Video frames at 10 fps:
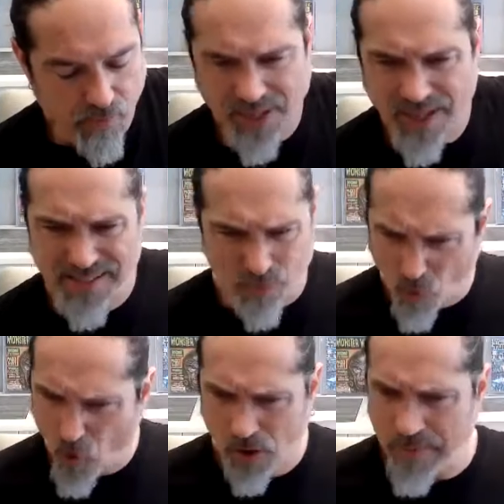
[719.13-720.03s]
I realized
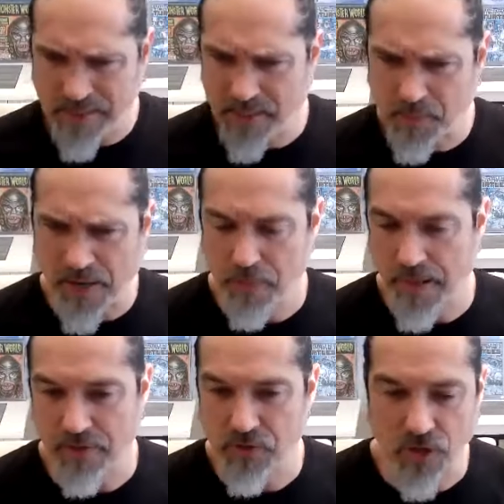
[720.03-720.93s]
they were all Amazing
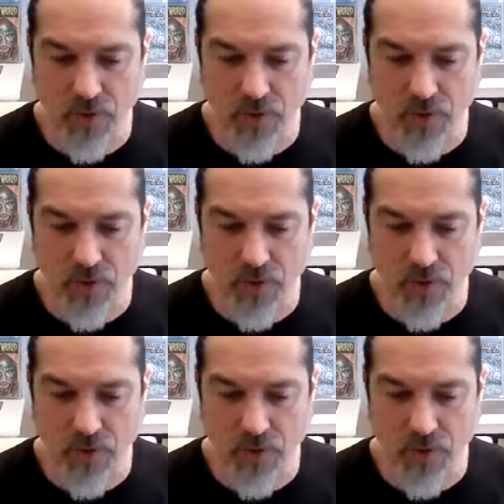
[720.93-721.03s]
Spider-Man.